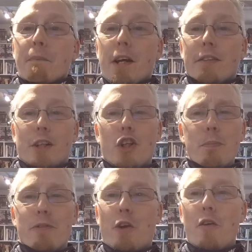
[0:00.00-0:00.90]
A
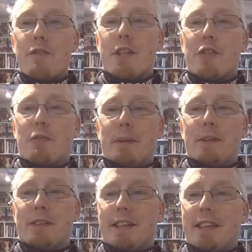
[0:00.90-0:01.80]
cup of coffee is
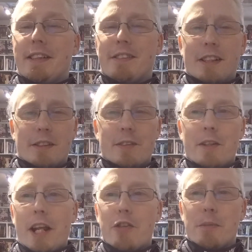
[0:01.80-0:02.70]
spilled in
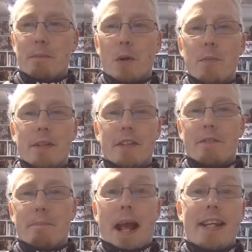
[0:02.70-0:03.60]
an excellent moment
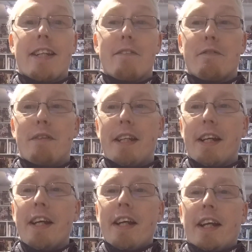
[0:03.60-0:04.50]
in panic and
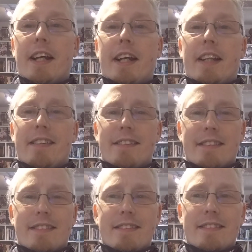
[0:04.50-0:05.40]
fear,
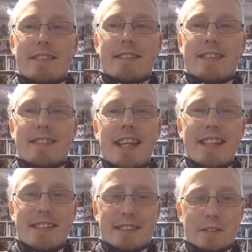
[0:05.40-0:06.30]
and the
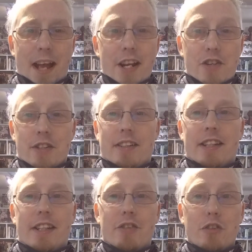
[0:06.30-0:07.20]
second of action
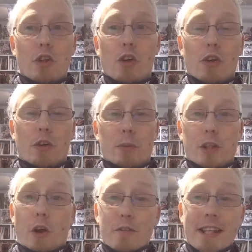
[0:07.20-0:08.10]
is caught with
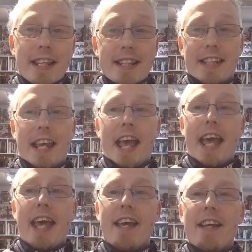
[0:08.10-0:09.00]
the coffee in the
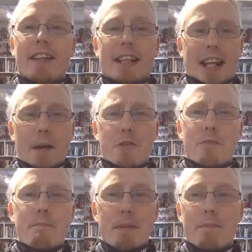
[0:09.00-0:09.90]
air, like
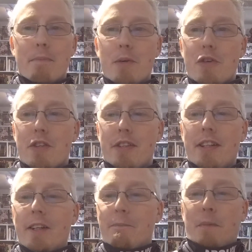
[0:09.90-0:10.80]
captured
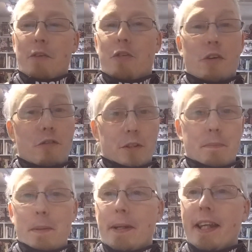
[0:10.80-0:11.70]
mid-motion. Sorry for the
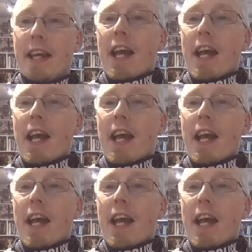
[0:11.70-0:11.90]
beeping.